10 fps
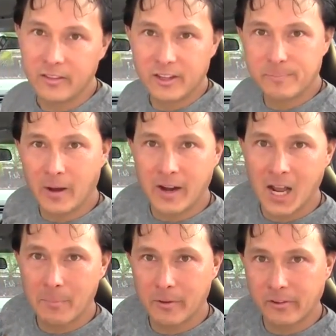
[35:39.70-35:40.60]
these
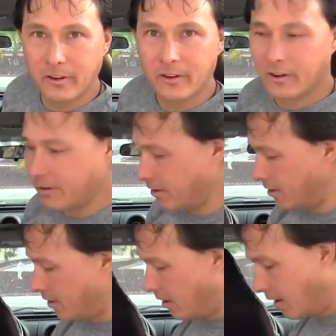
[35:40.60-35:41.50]
pineapples here,
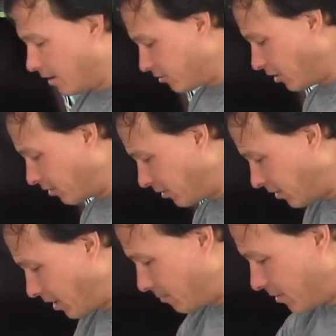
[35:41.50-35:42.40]
and check this
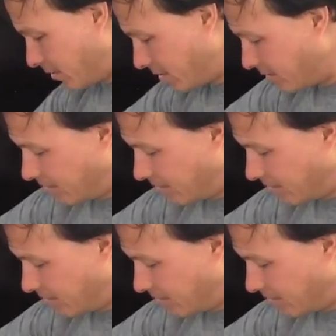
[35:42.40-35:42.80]
out, man.